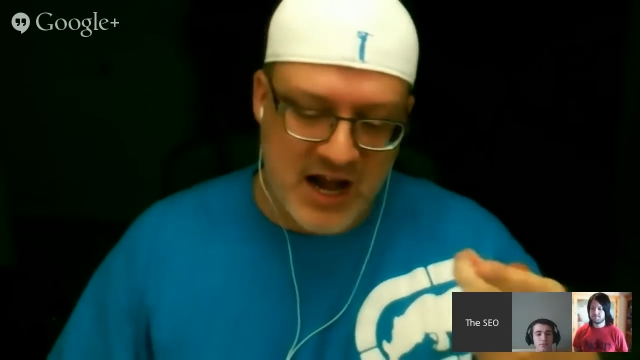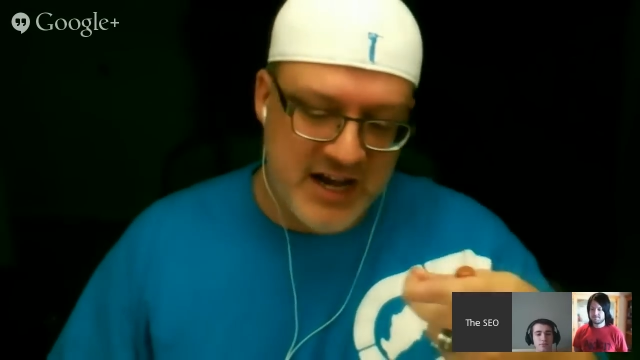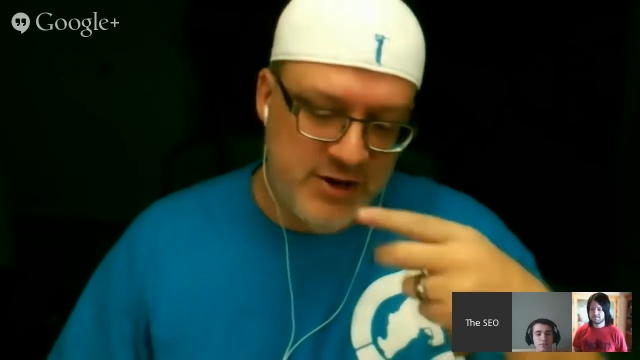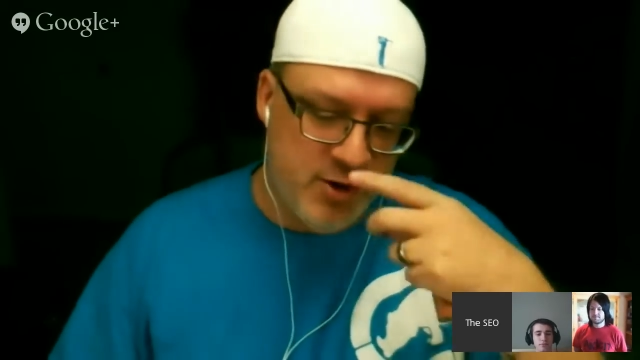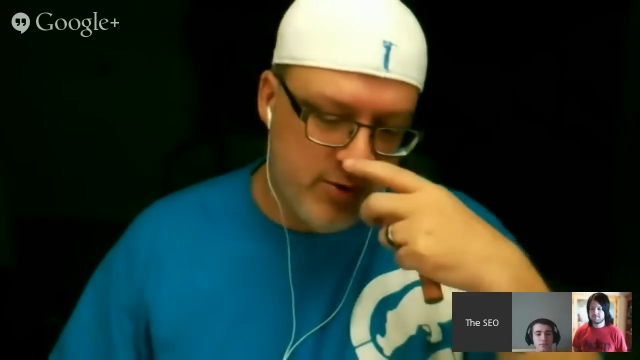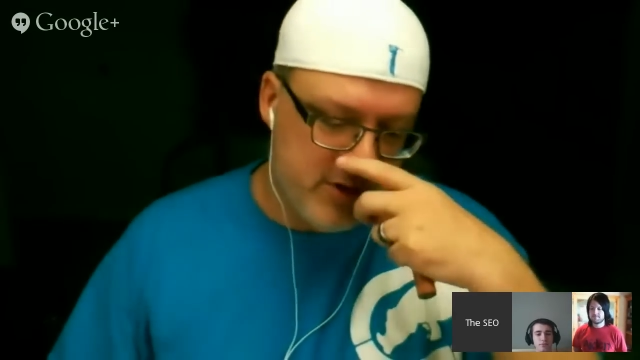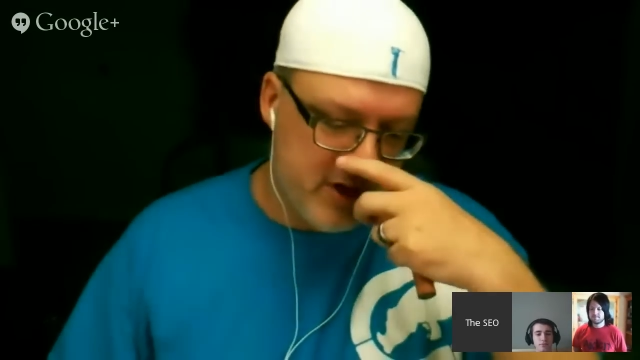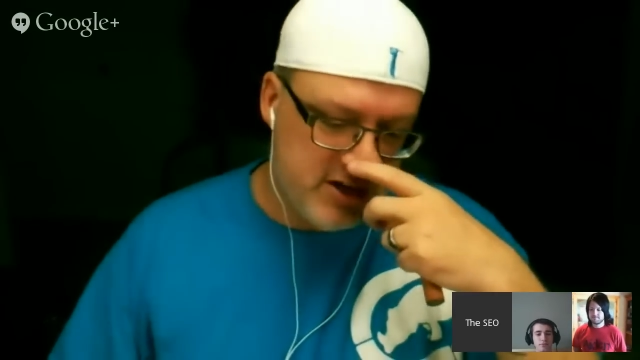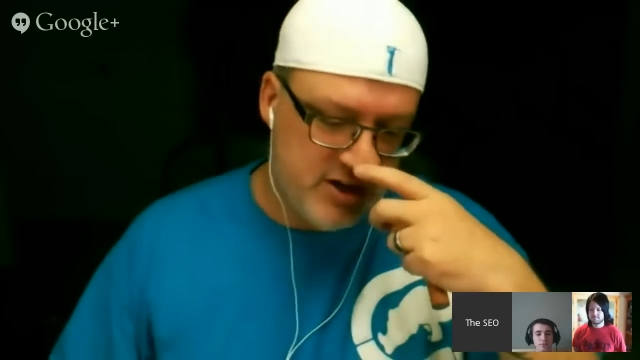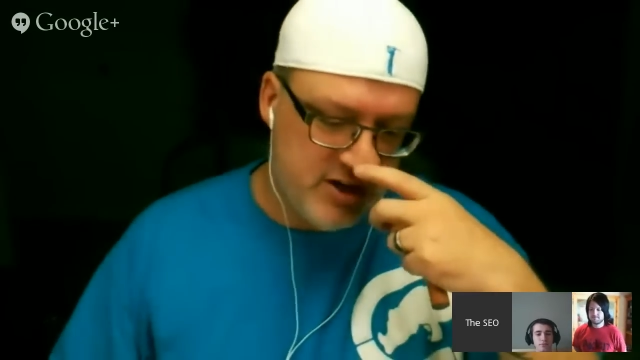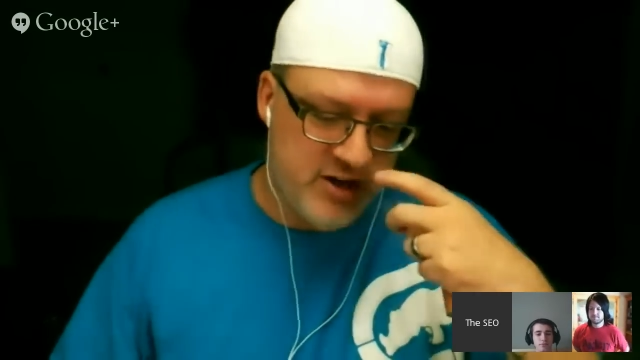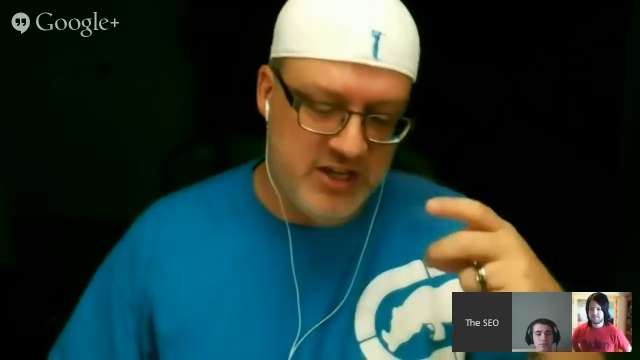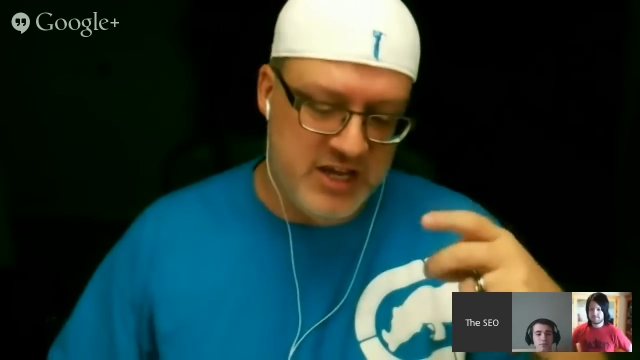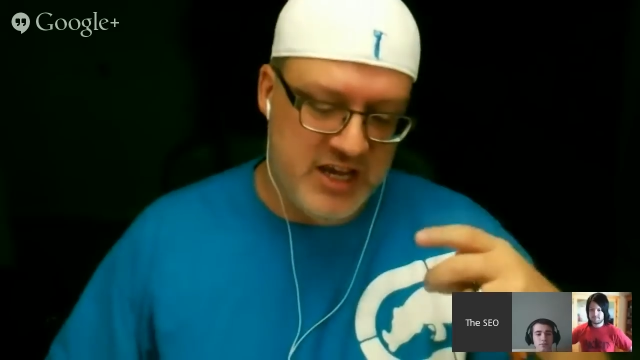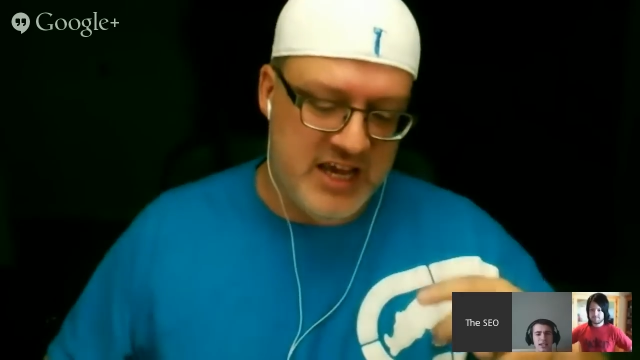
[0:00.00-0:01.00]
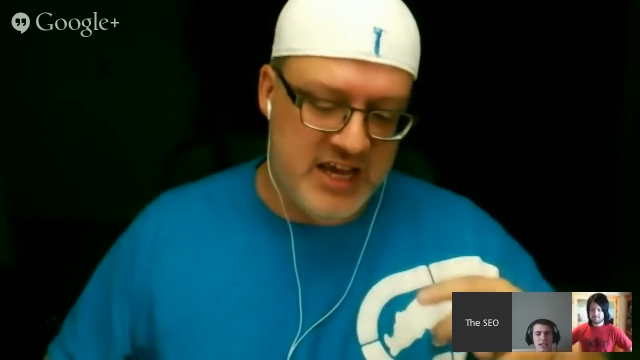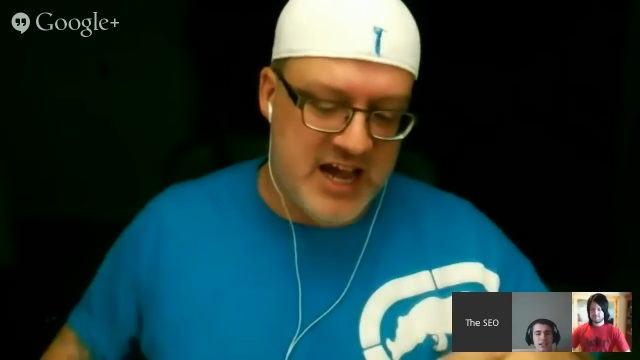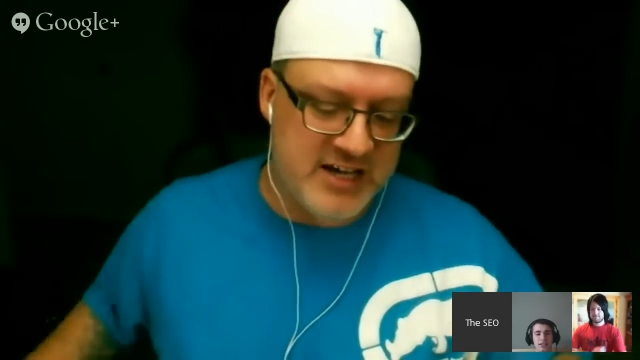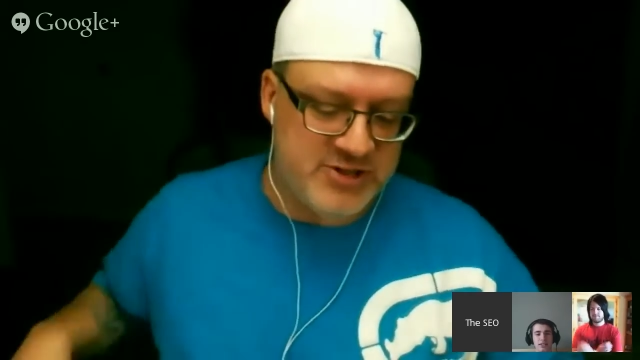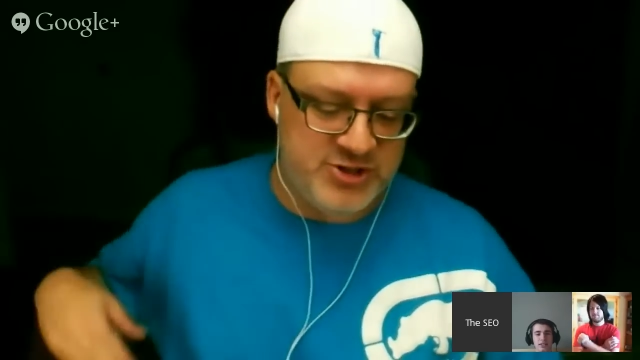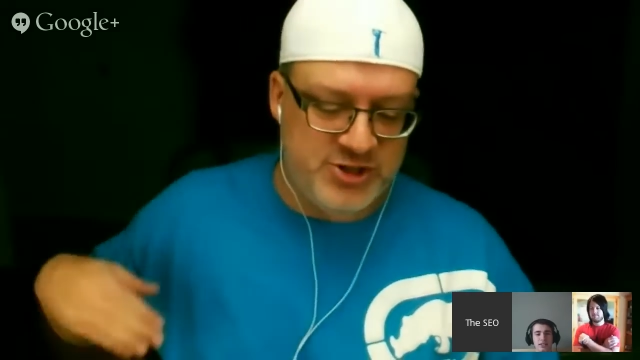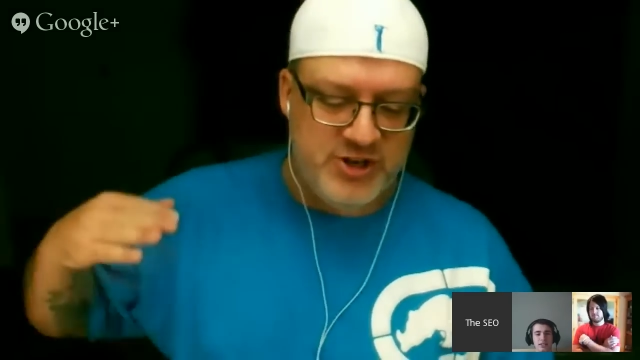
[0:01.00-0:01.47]
I know that he
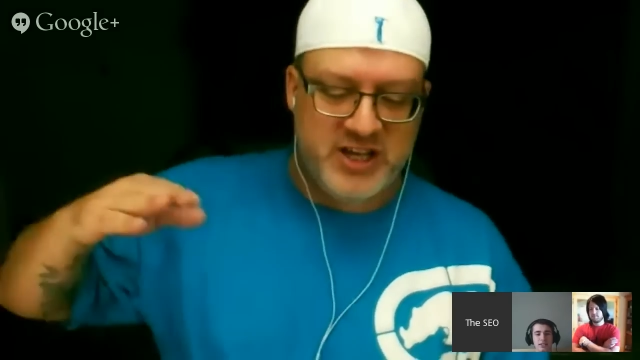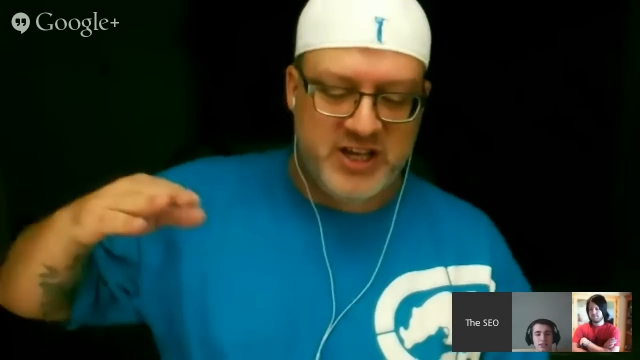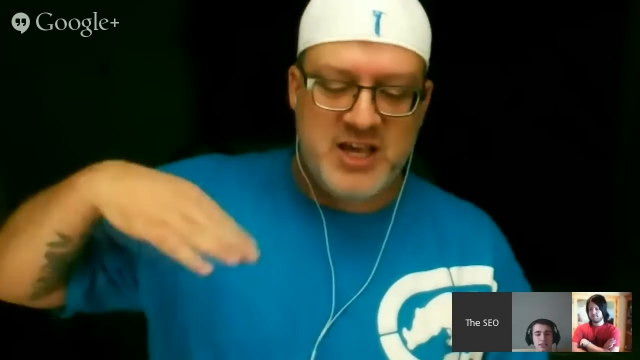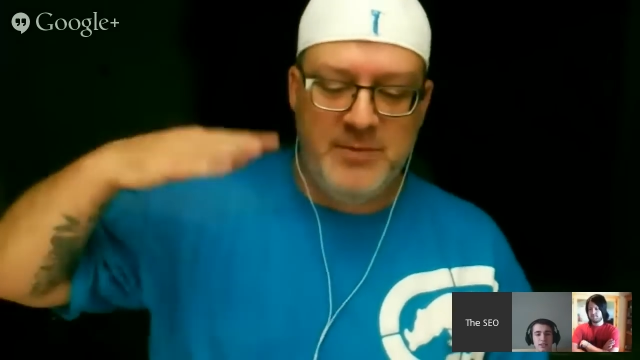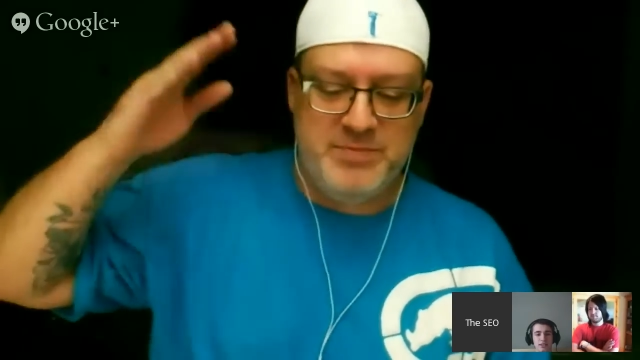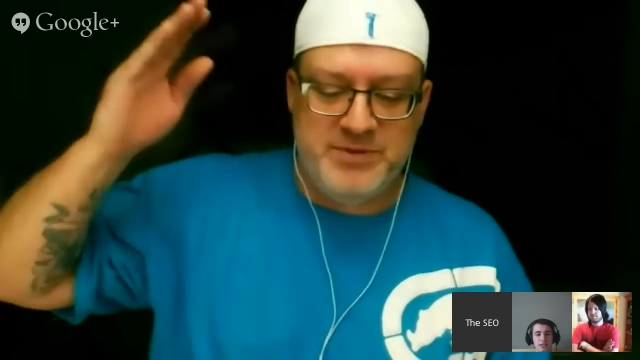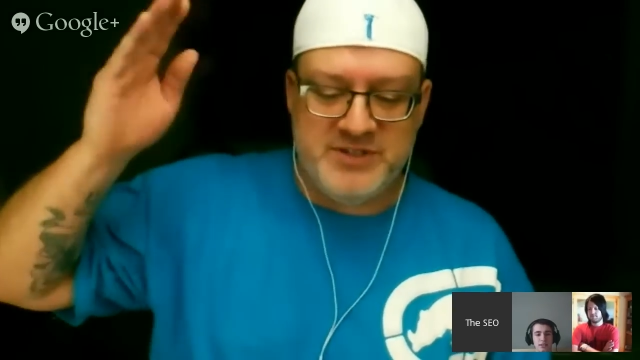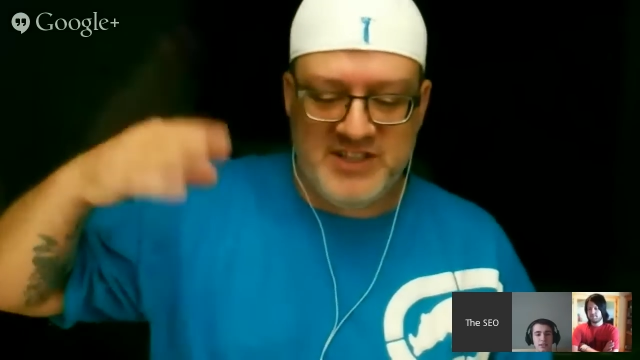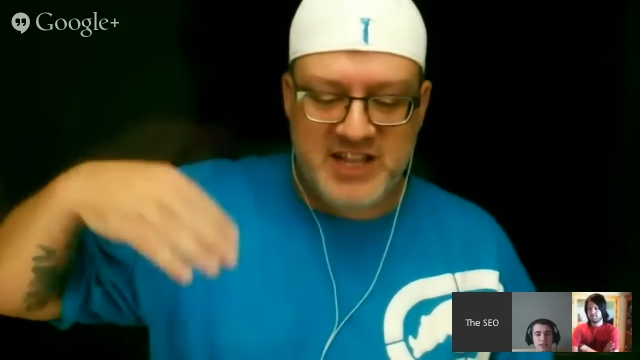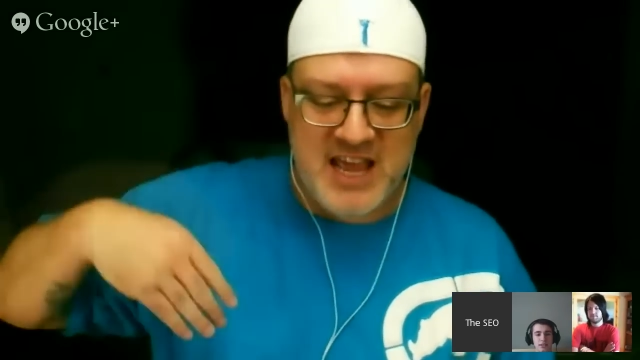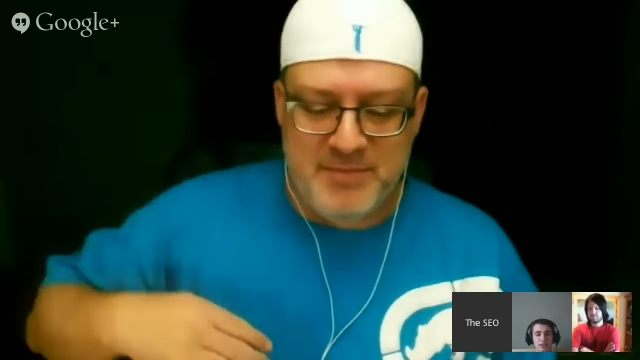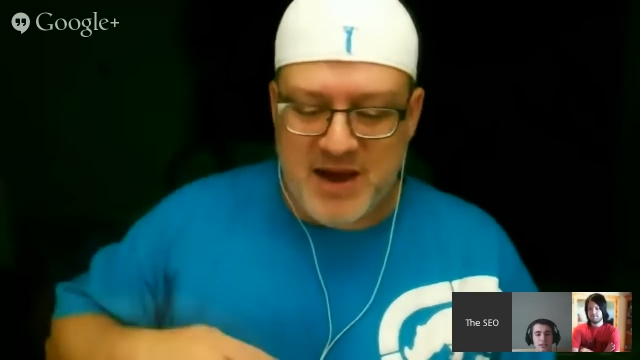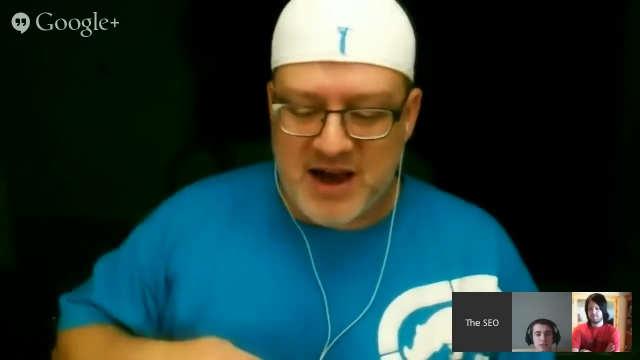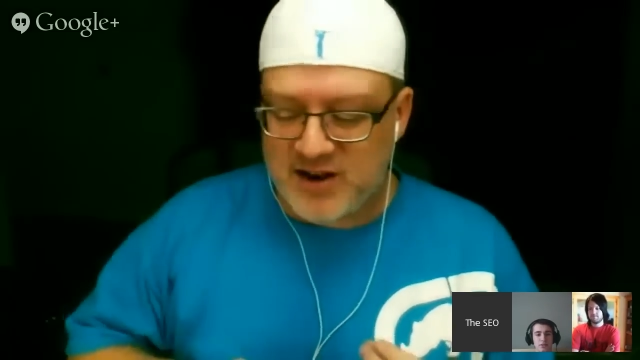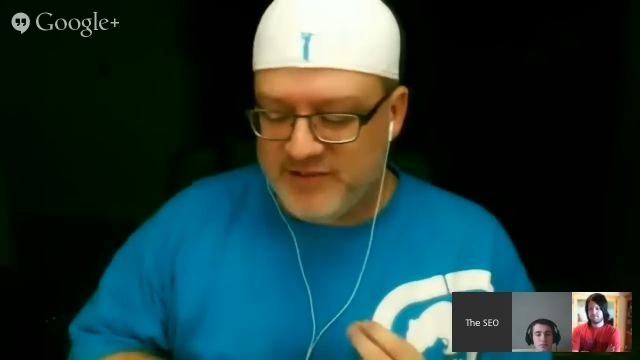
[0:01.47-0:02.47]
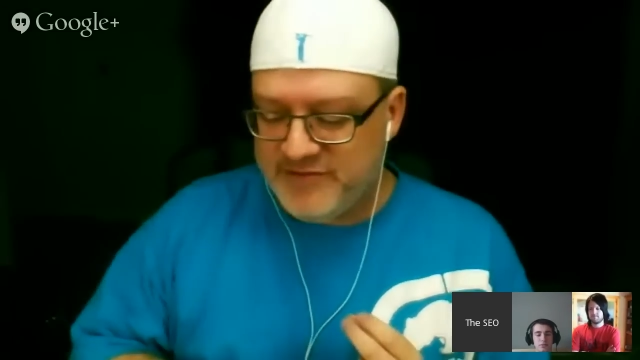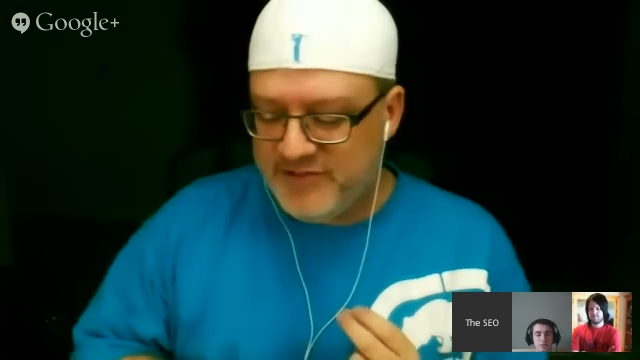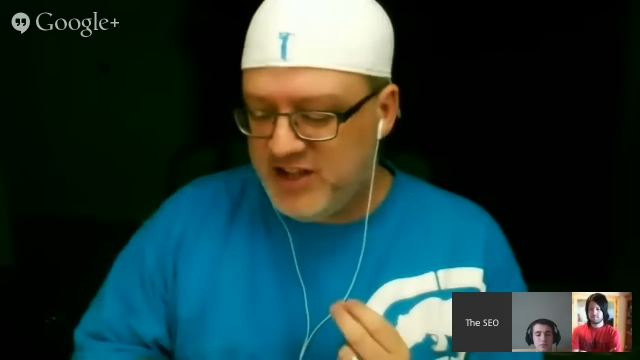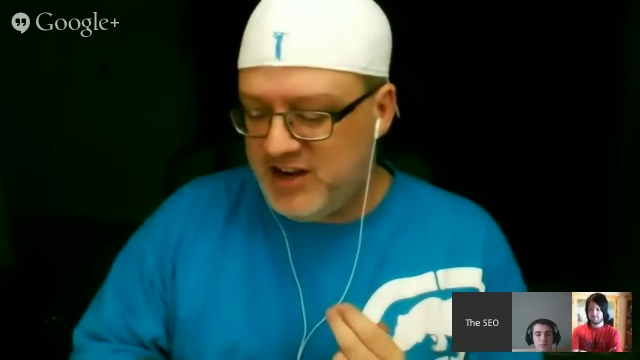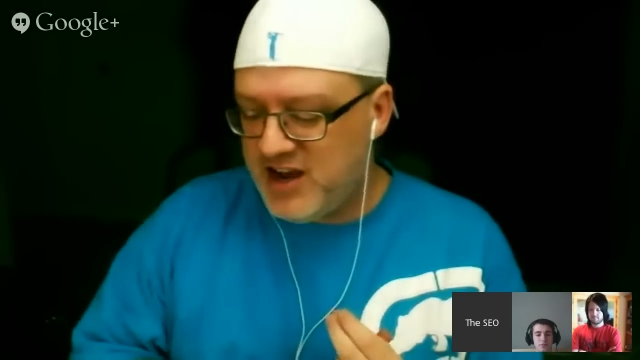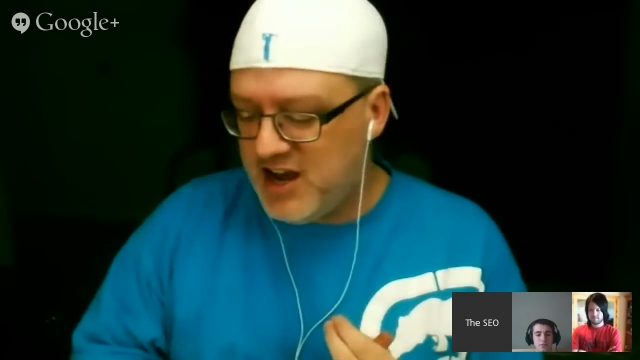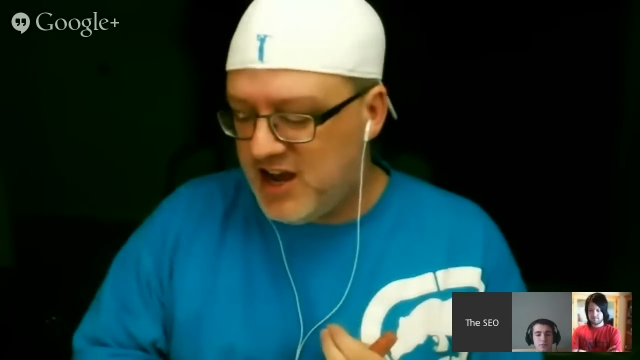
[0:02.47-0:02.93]
asked you to keep his name out of it